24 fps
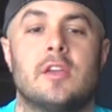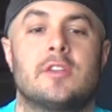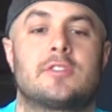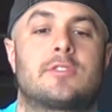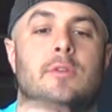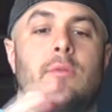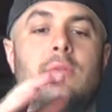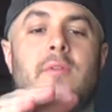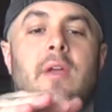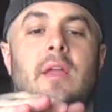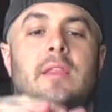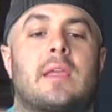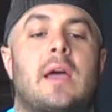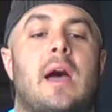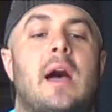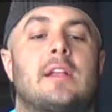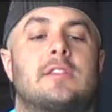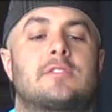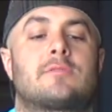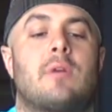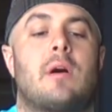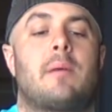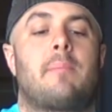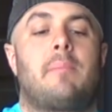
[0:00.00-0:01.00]
So we've got the
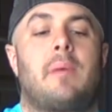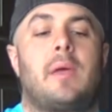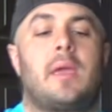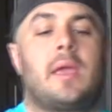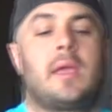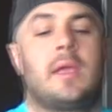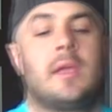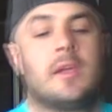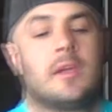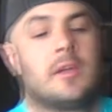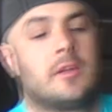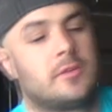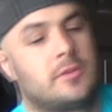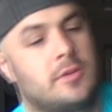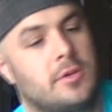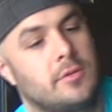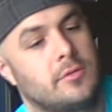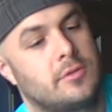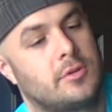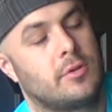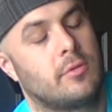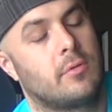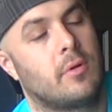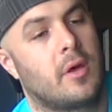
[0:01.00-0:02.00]
hot swap bay,
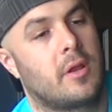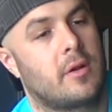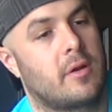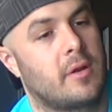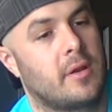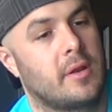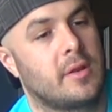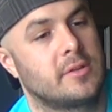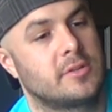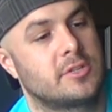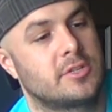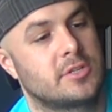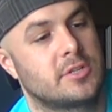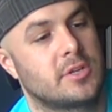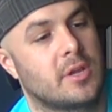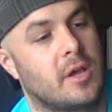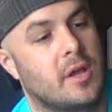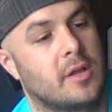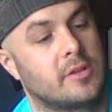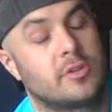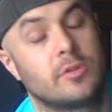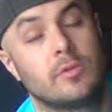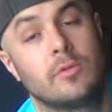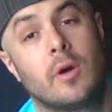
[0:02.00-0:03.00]
two
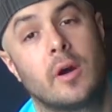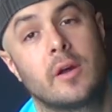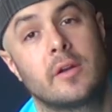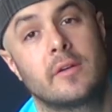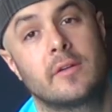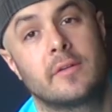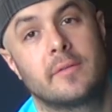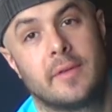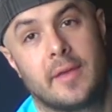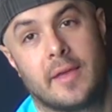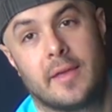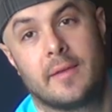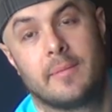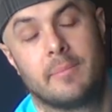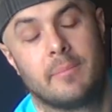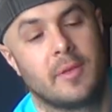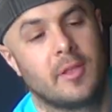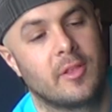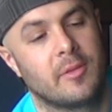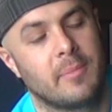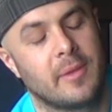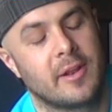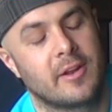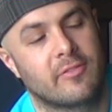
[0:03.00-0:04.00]

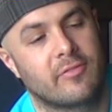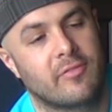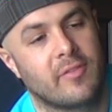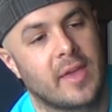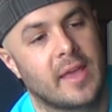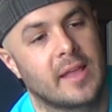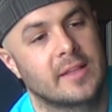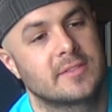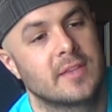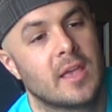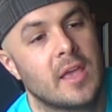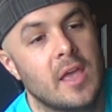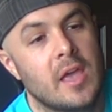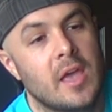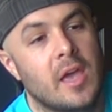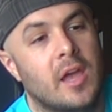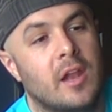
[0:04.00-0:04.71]
200mm fans,